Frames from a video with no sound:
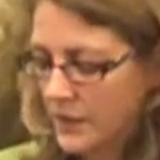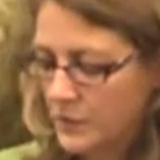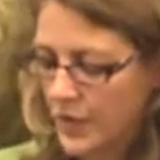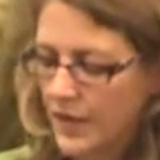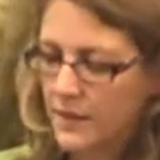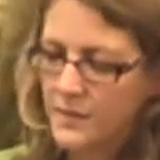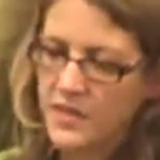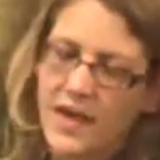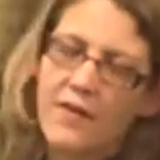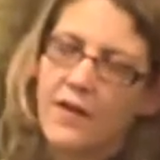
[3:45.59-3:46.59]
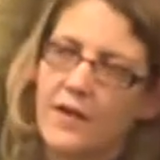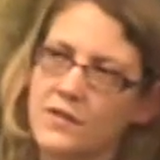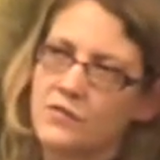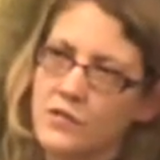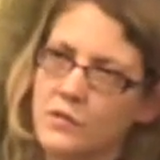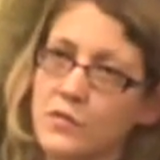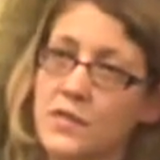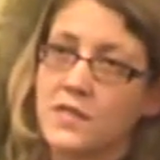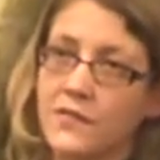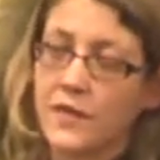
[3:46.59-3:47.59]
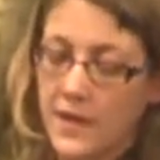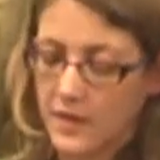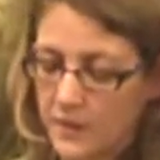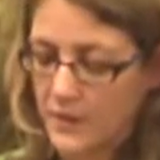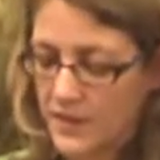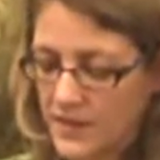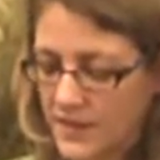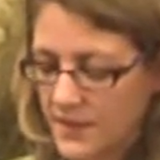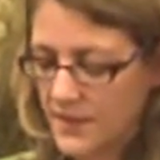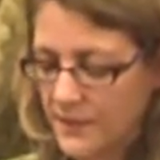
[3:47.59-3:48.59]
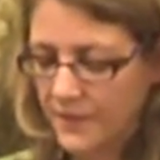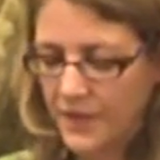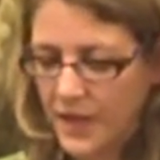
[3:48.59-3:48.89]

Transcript: bringing them together as resources for their communities.